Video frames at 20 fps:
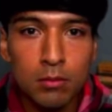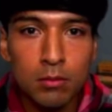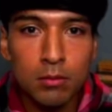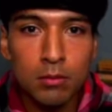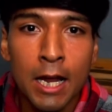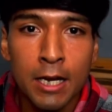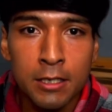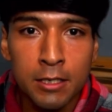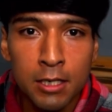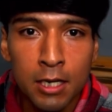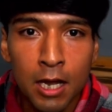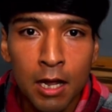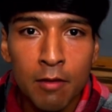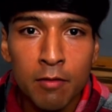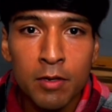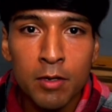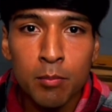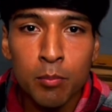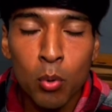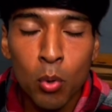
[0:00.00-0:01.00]
I actually have
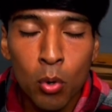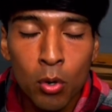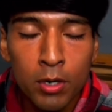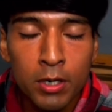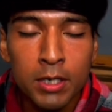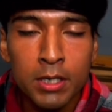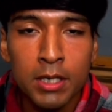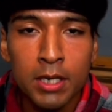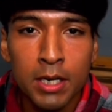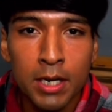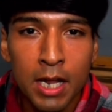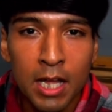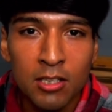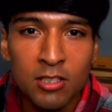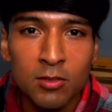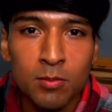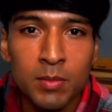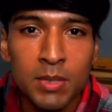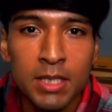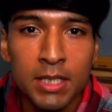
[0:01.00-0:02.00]
an important
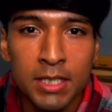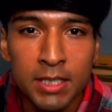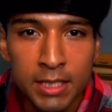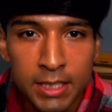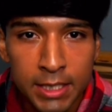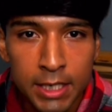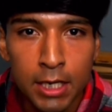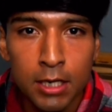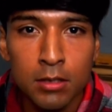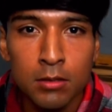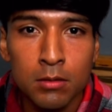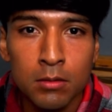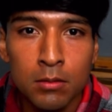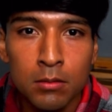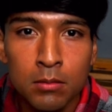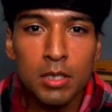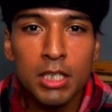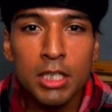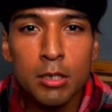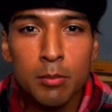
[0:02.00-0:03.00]
announcement in the end.
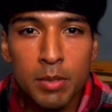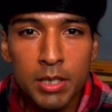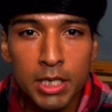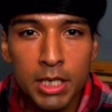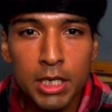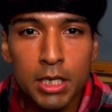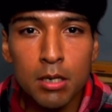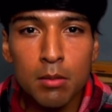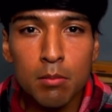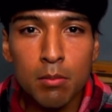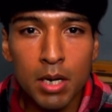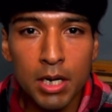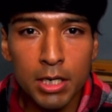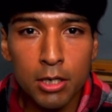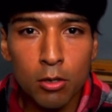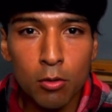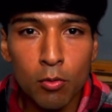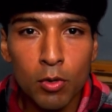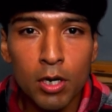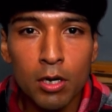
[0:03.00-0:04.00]
In the beginning of my
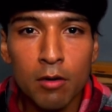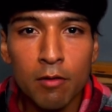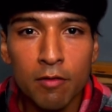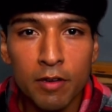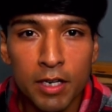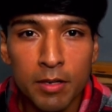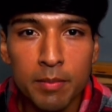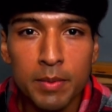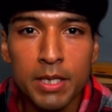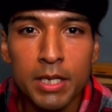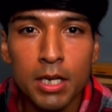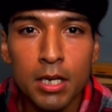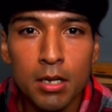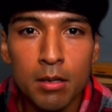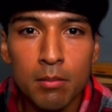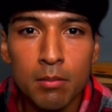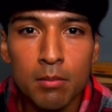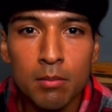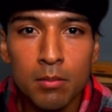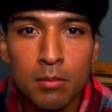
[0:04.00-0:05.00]
career of
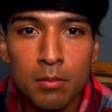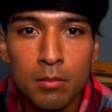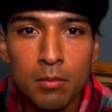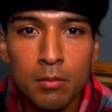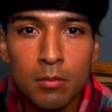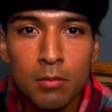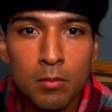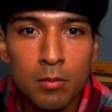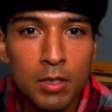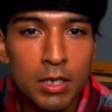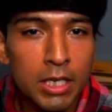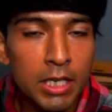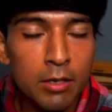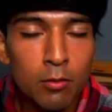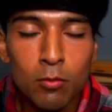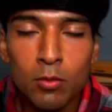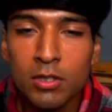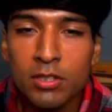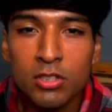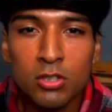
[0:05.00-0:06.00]
ABM,
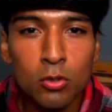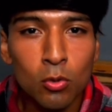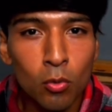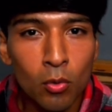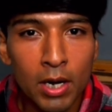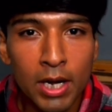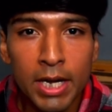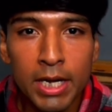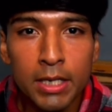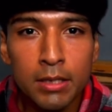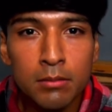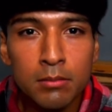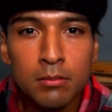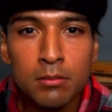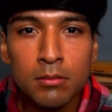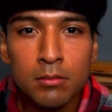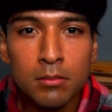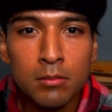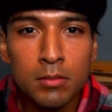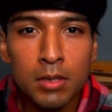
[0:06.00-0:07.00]
it was great
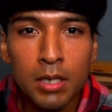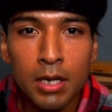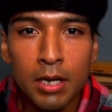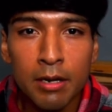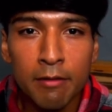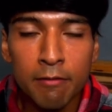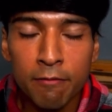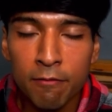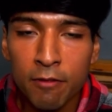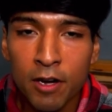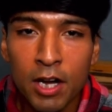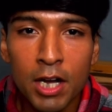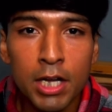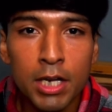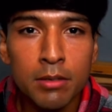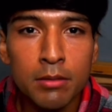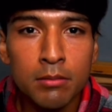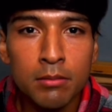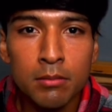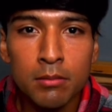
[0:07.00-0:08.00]
and
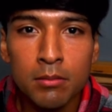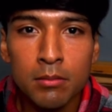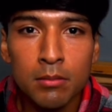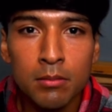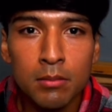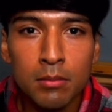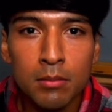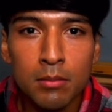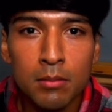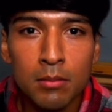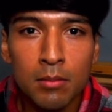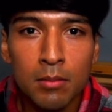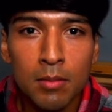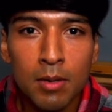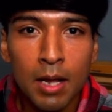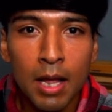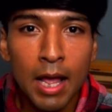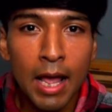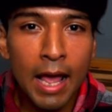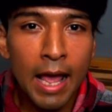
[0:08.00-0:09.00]
fun,
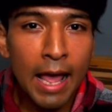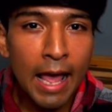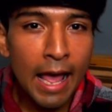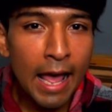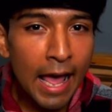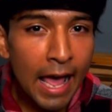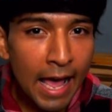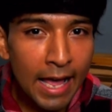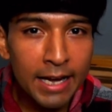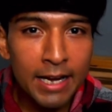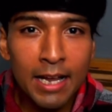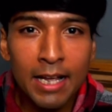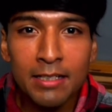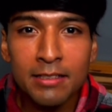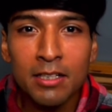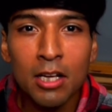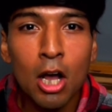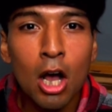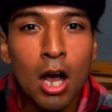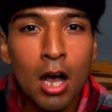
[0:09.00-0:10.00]
had it
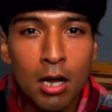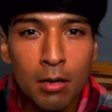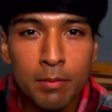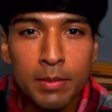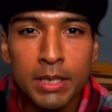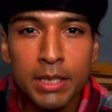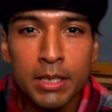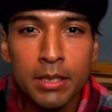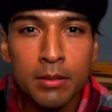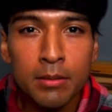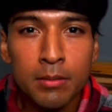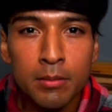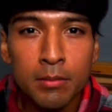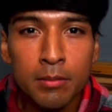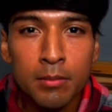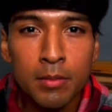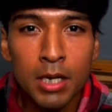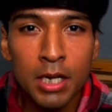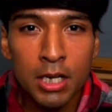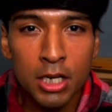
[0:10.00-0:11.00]
as a hobby
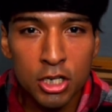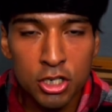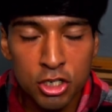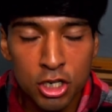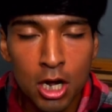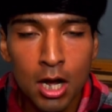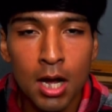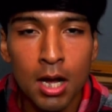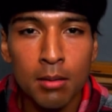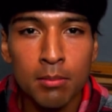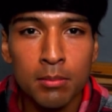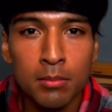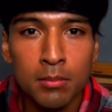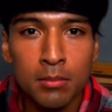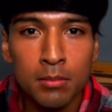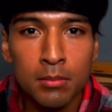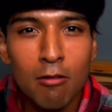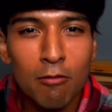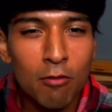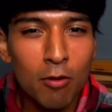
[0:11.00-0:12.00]
and a job.
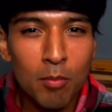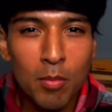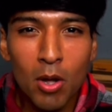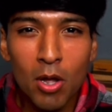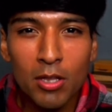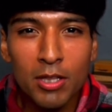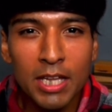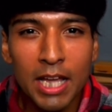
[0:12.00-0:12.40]
From all